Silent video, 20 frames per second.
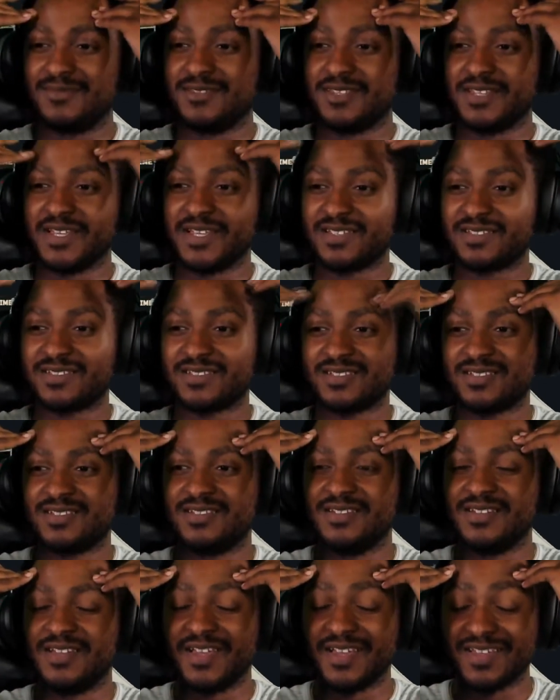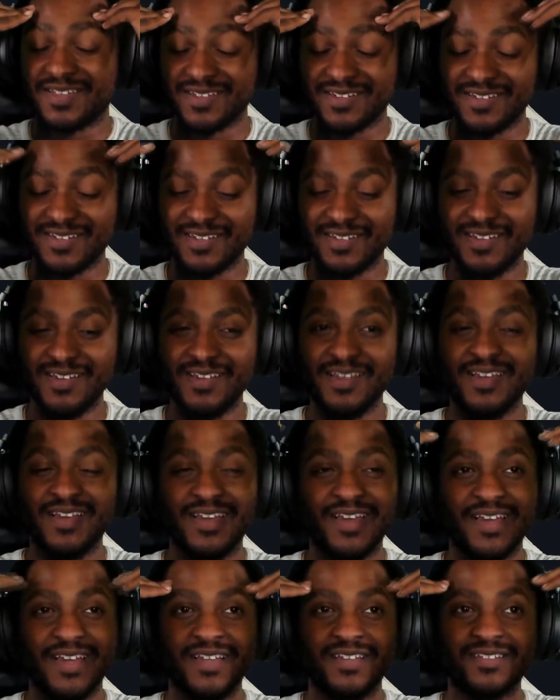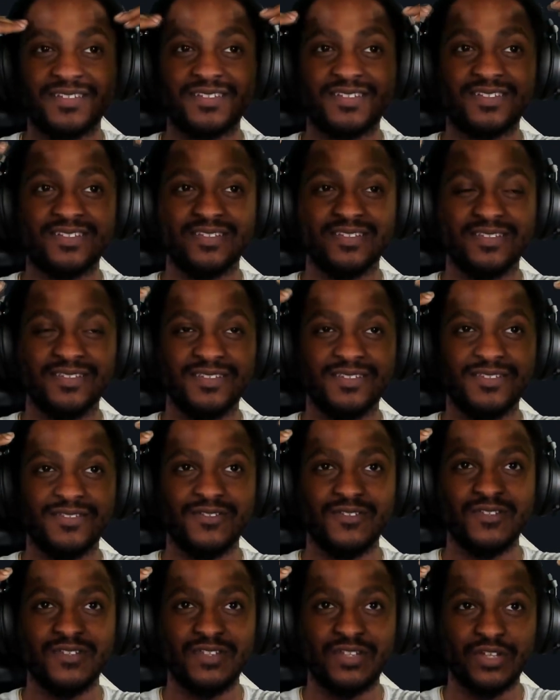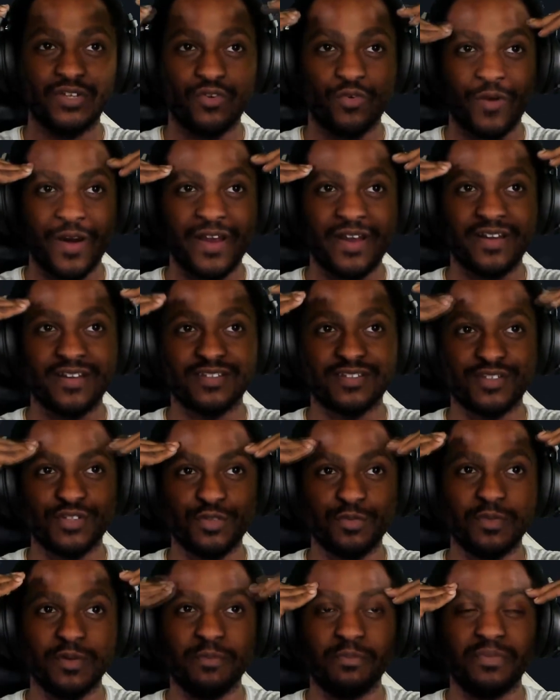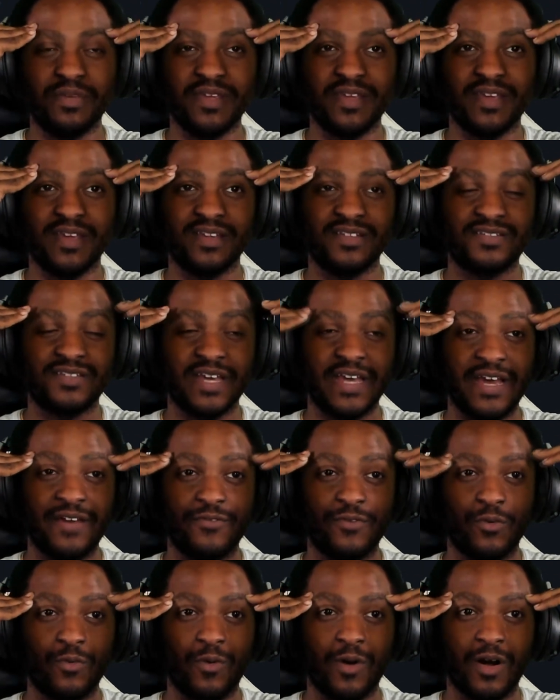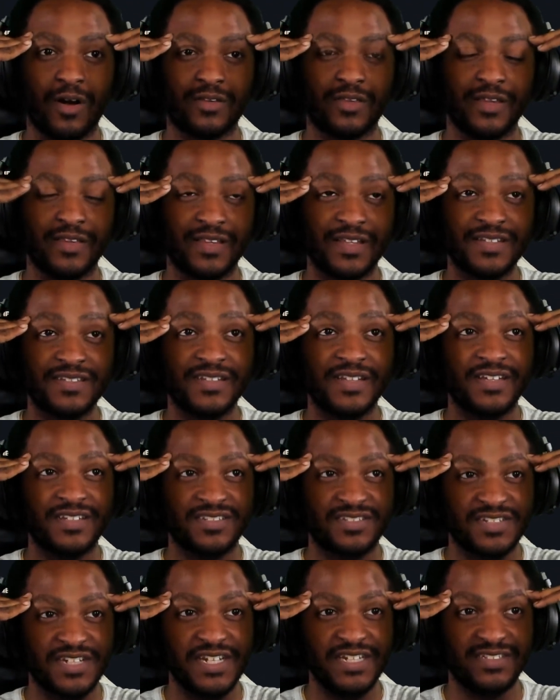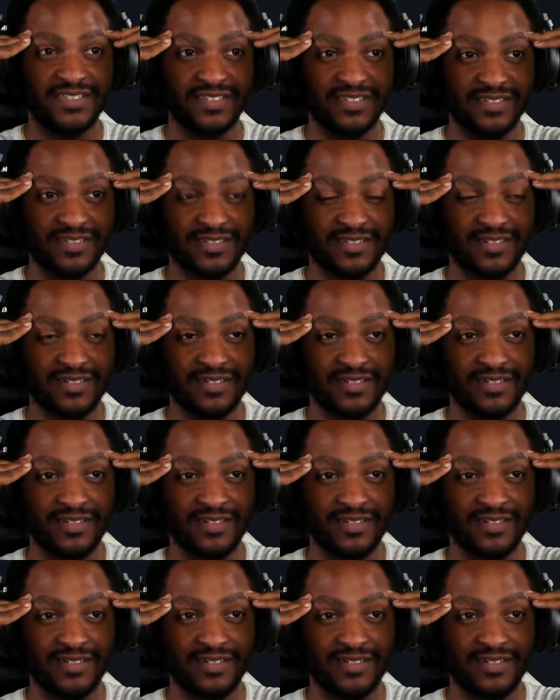This nigga is the greatest human being to ever walk. This nigga's Jesus.